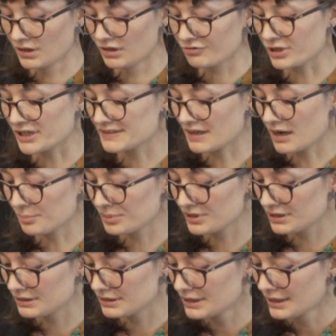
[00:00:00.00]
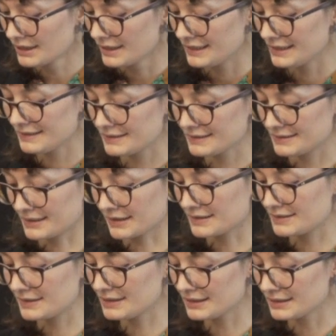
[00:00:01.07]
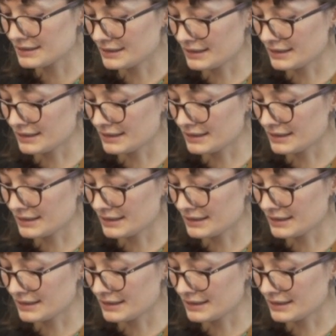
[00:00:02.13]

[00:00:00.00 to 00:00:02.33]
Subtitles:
For example, he succeeded